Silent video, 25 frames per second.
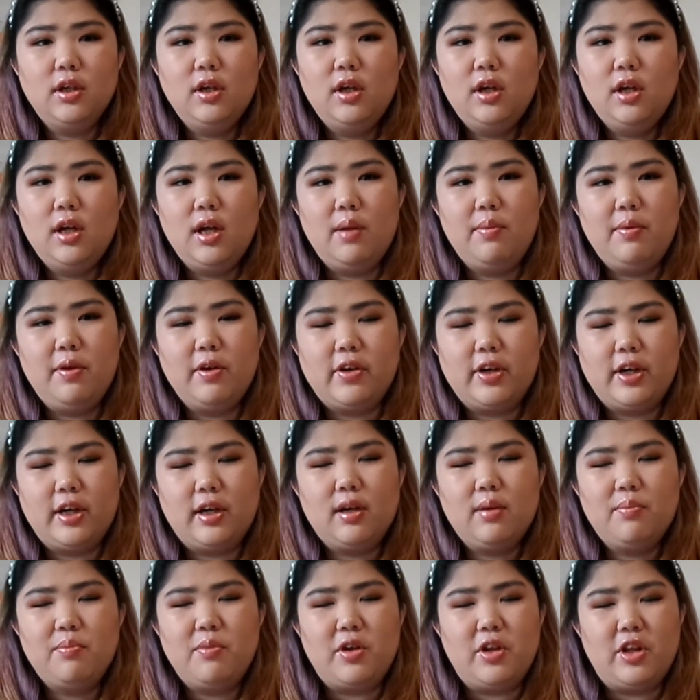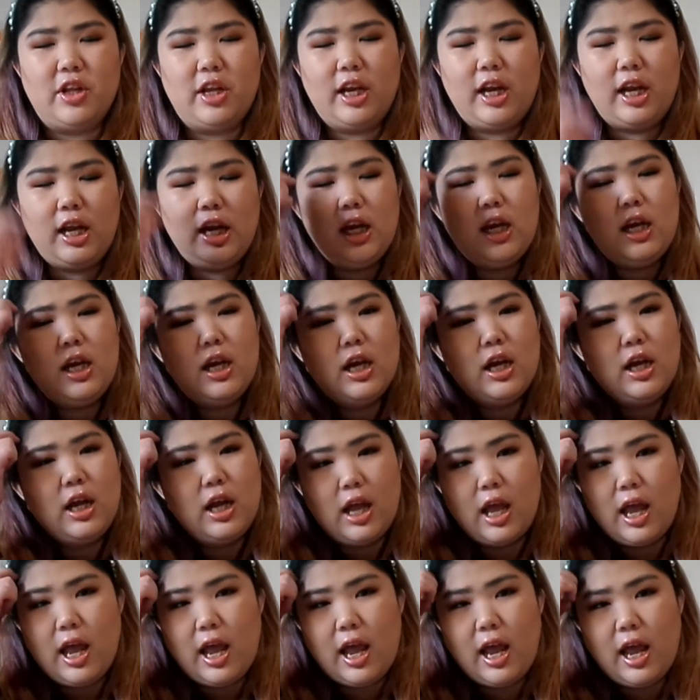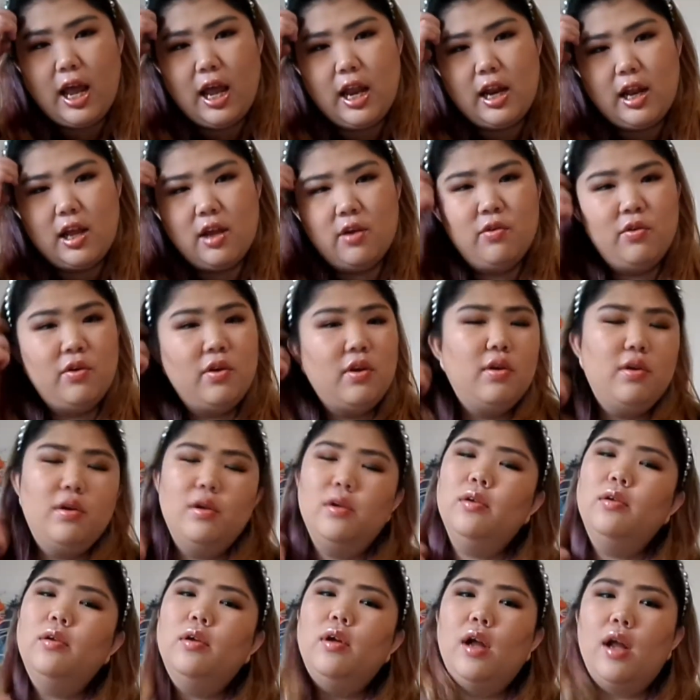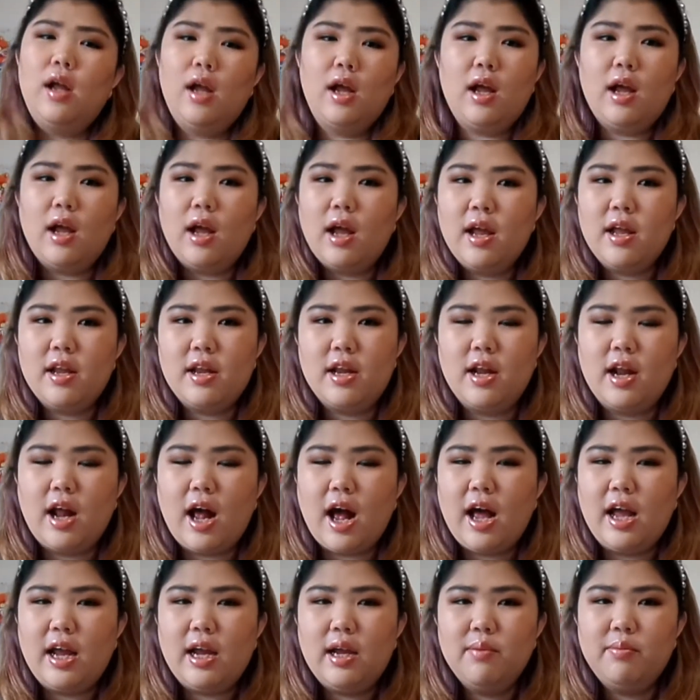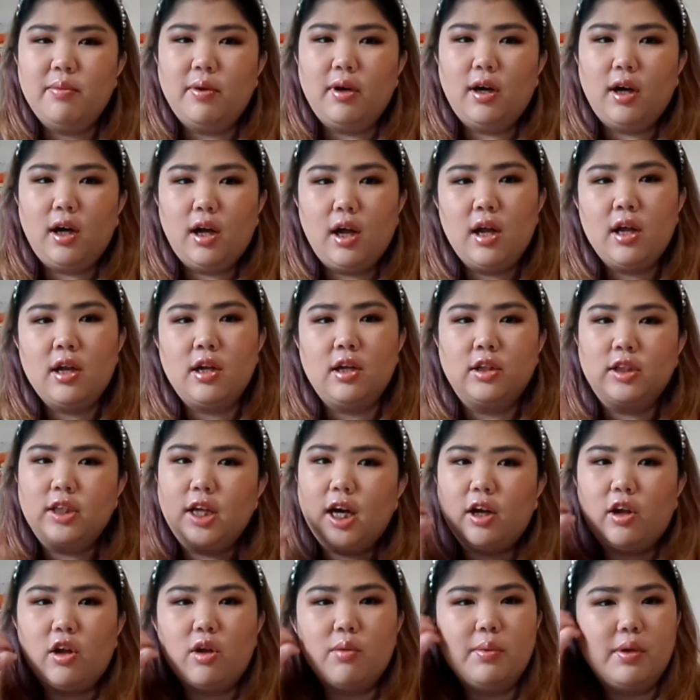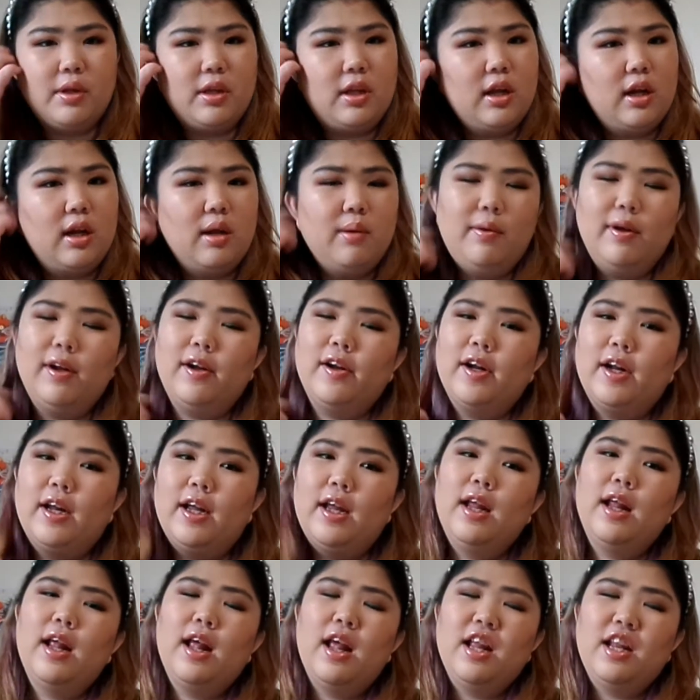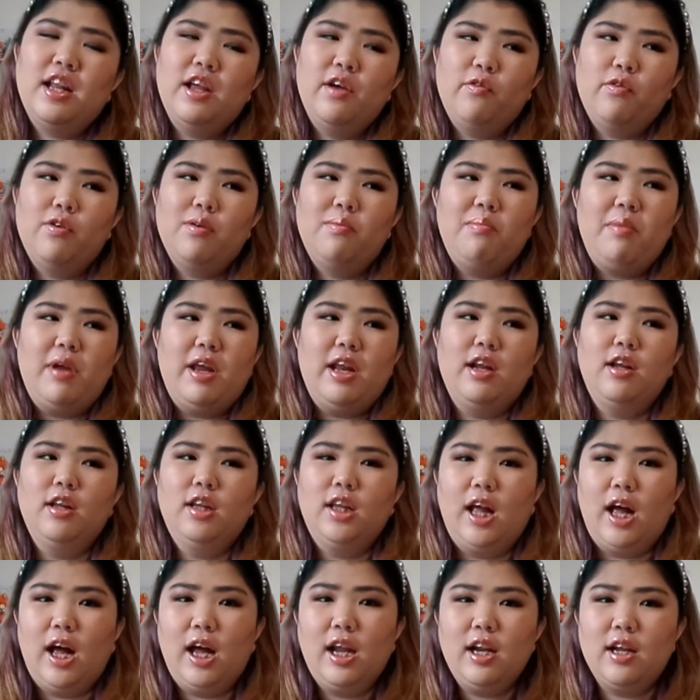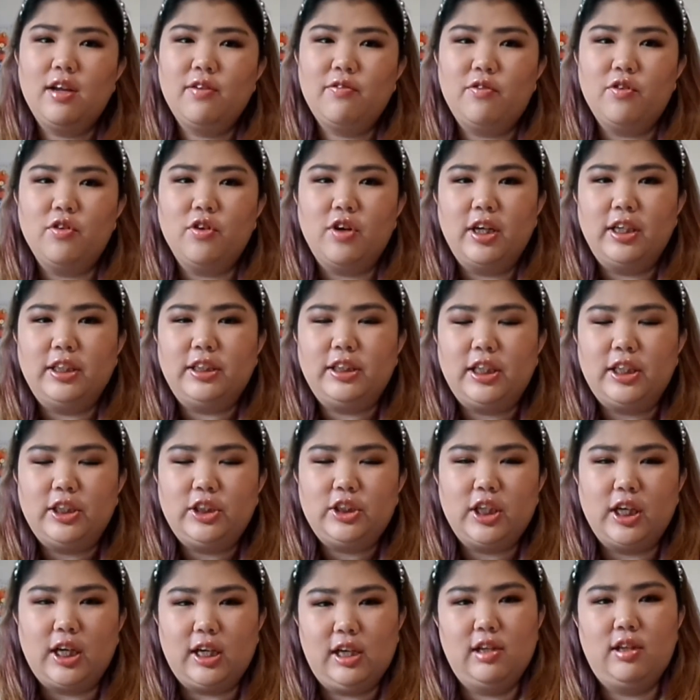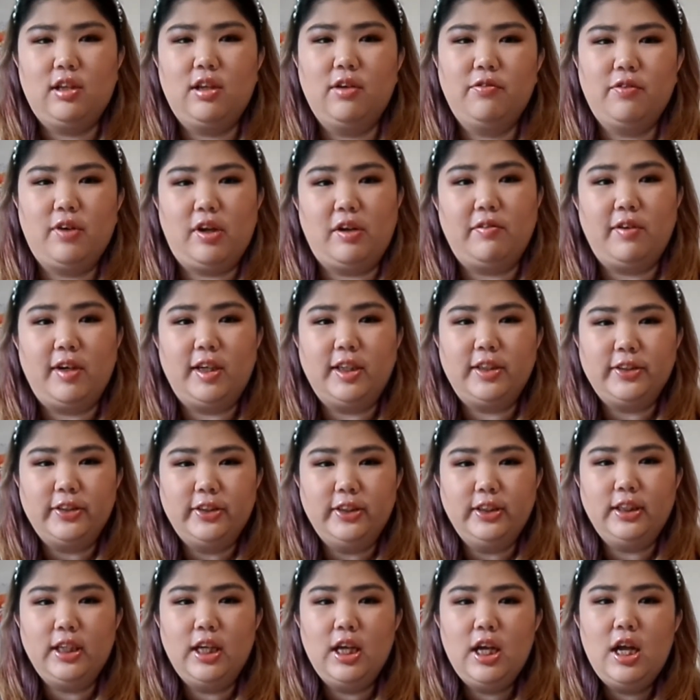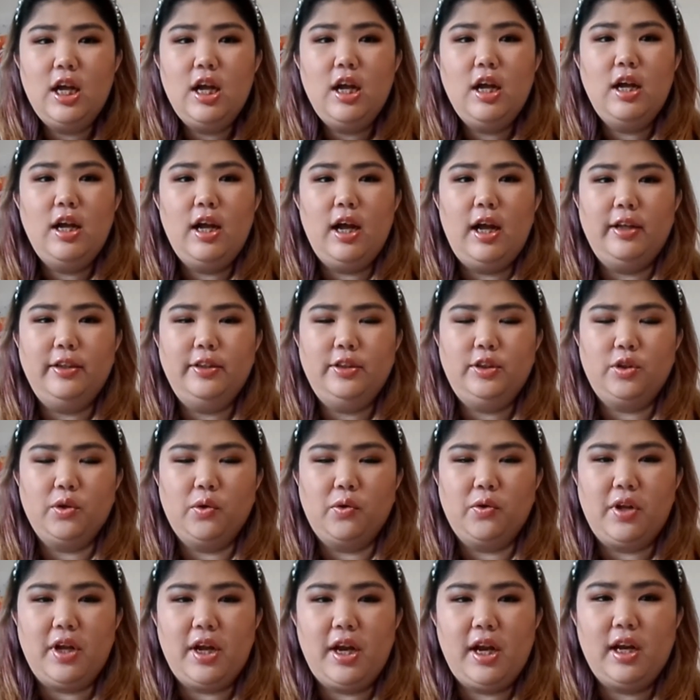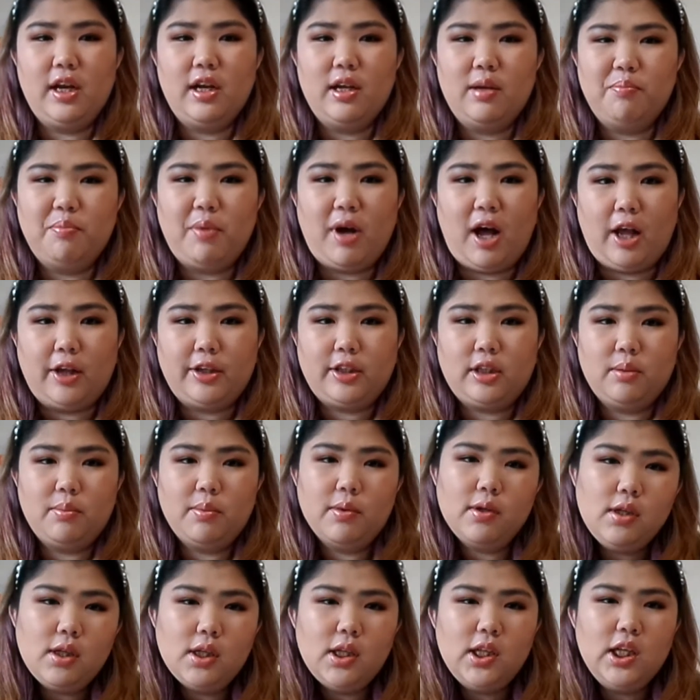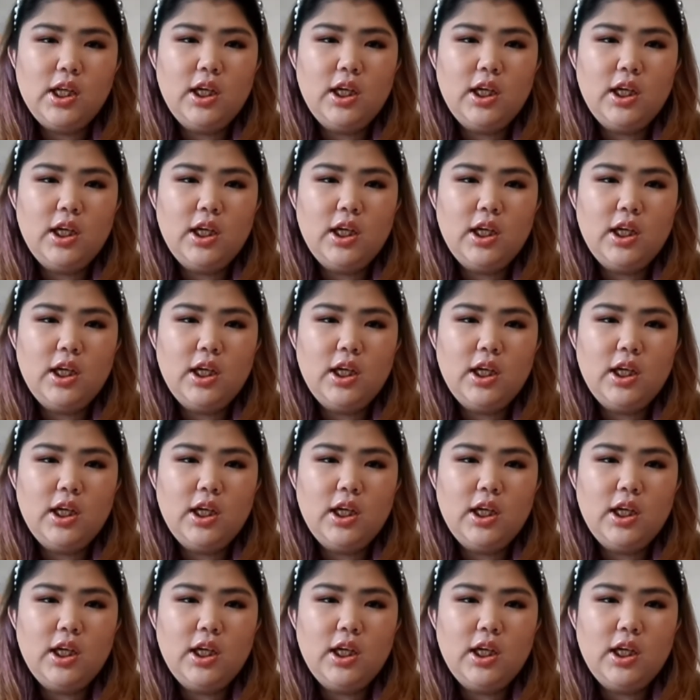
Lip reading: immigrant community, and I am an undocumented immigrant, and it would mean a lot if you guys can check out the fundraisers and donate if possible.